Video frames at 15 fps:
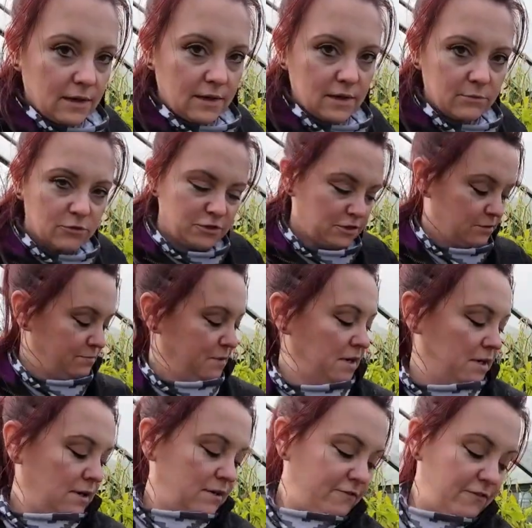And I must
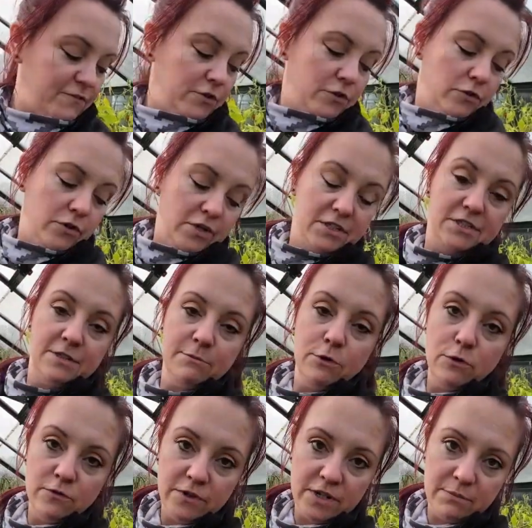admit, if you've noticed, I'm
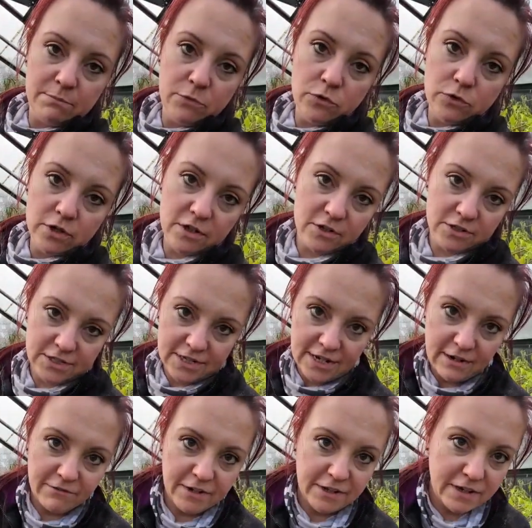covered in muck because I'm
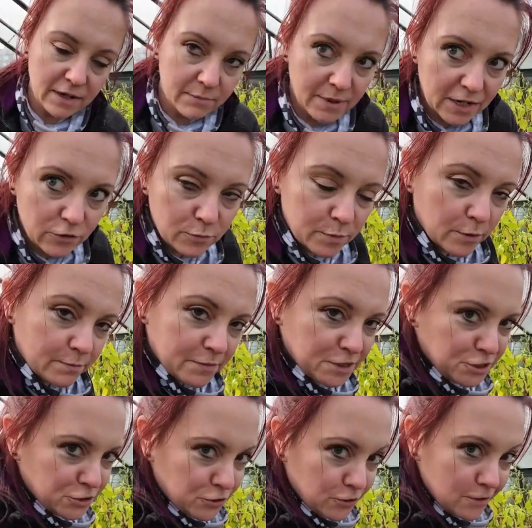carrying that bag up on my
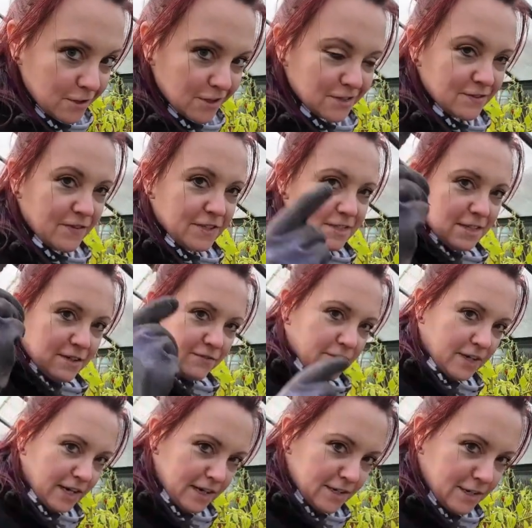shoulder because I've had to leave
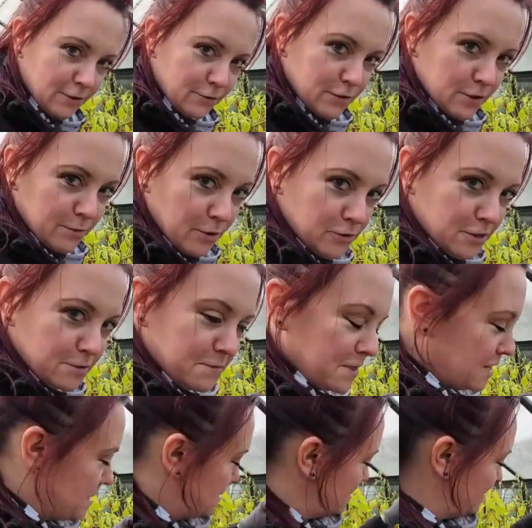the car down at bottom
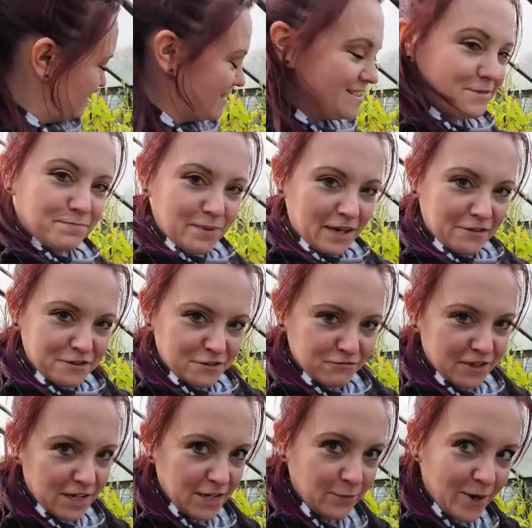again because the path's
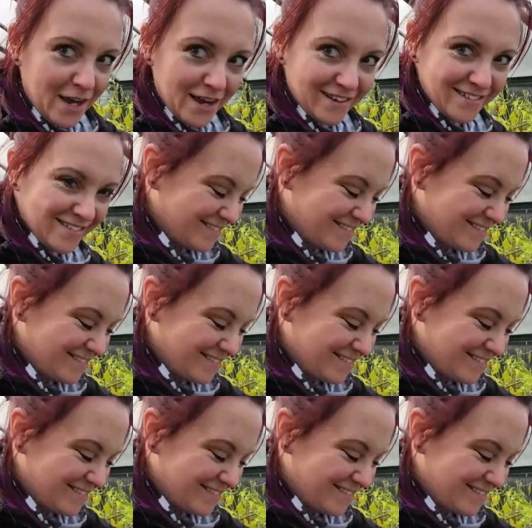really wet.